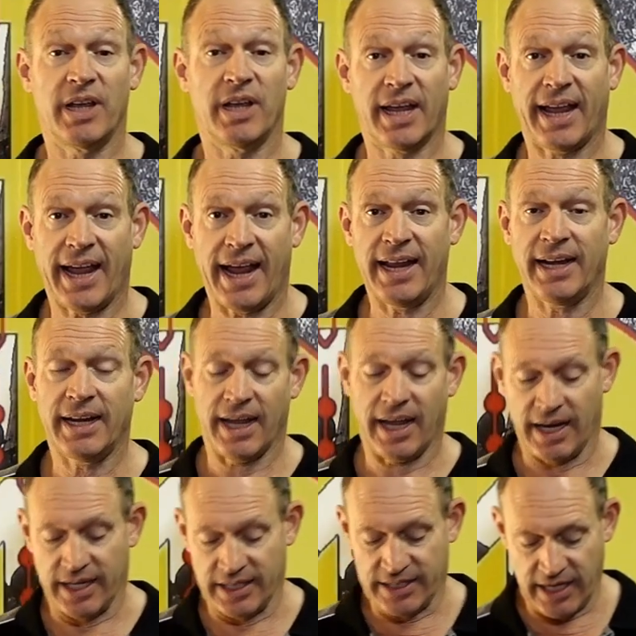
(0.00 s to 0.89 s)
you can
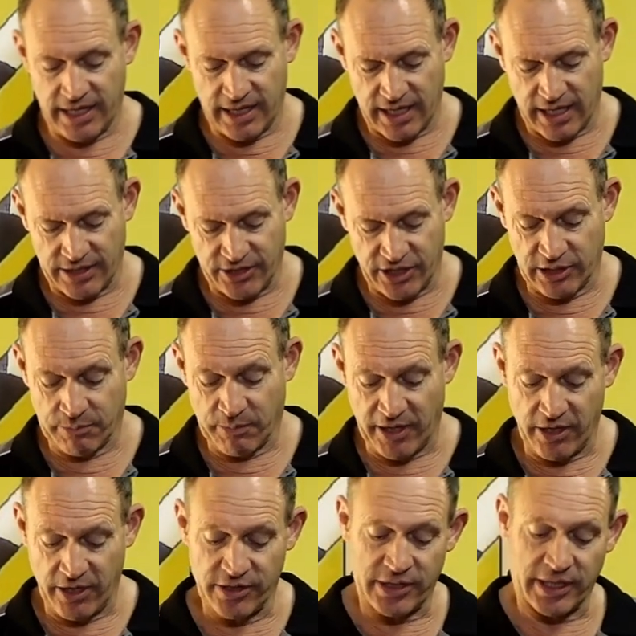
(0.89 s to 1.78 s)
get is either just
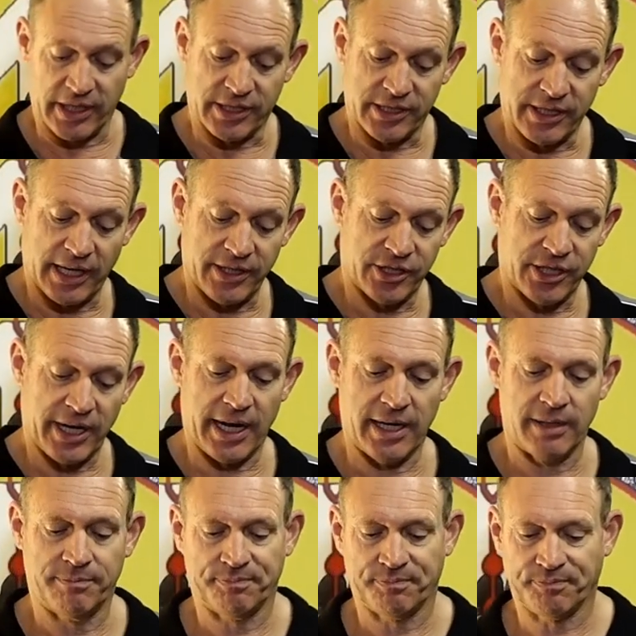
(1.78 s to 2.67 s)
by using a
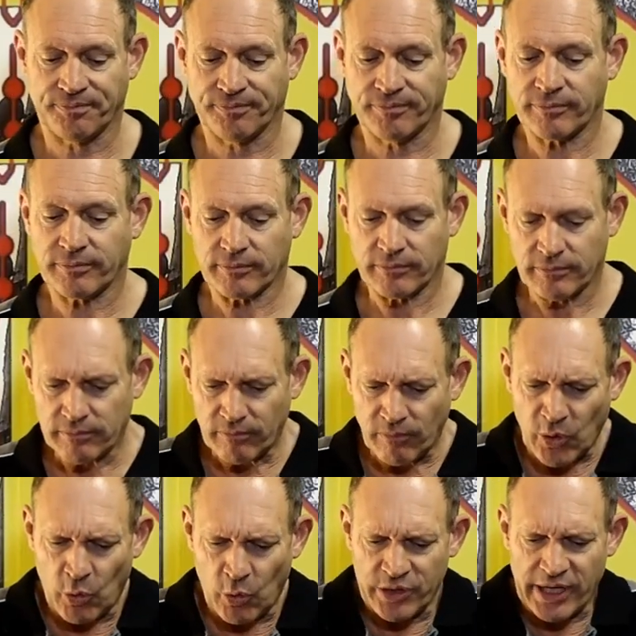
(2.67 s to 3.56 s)
sunshade,
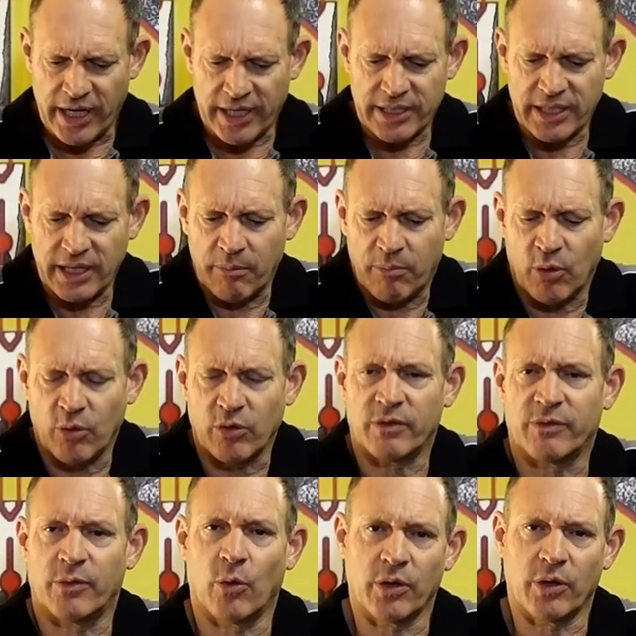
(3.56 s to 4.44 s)
which actually
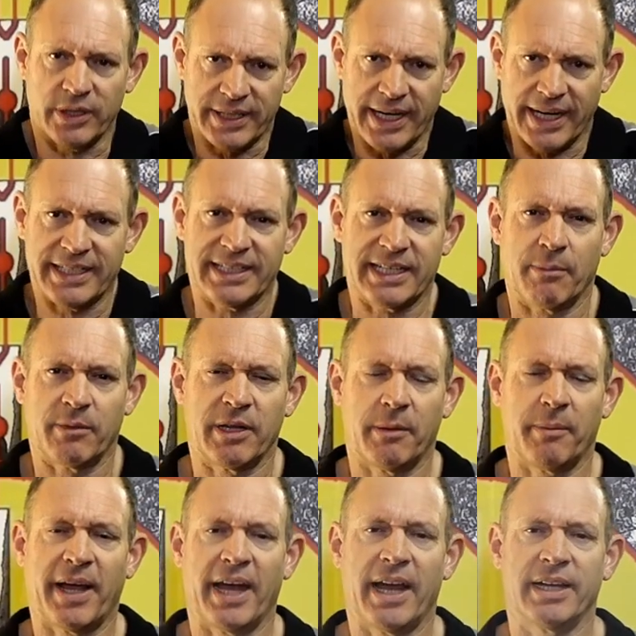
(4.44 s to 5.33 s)
pulls forward and takes some of
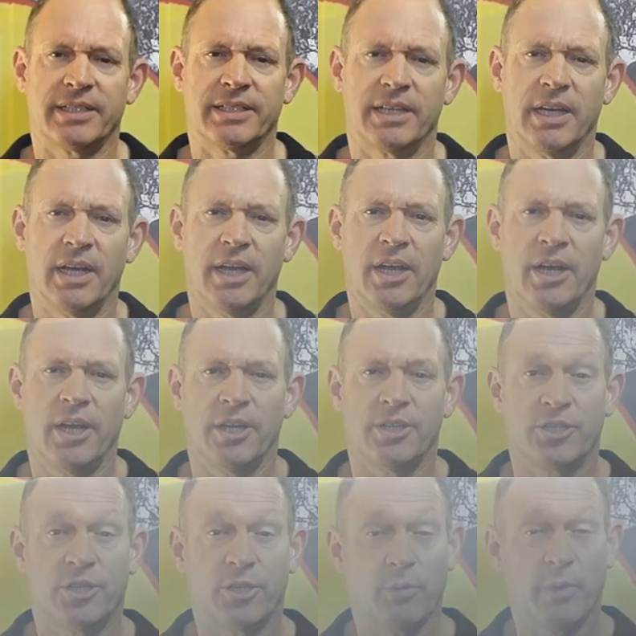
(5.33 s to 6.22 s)
them out,
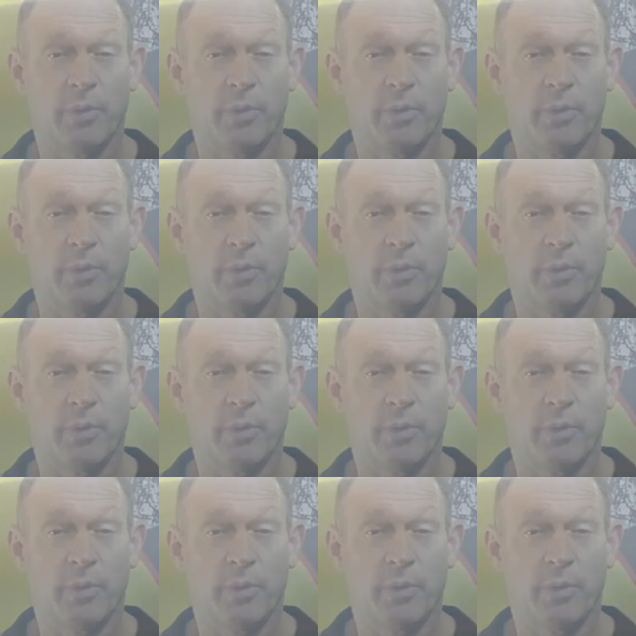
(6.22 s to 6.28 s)
to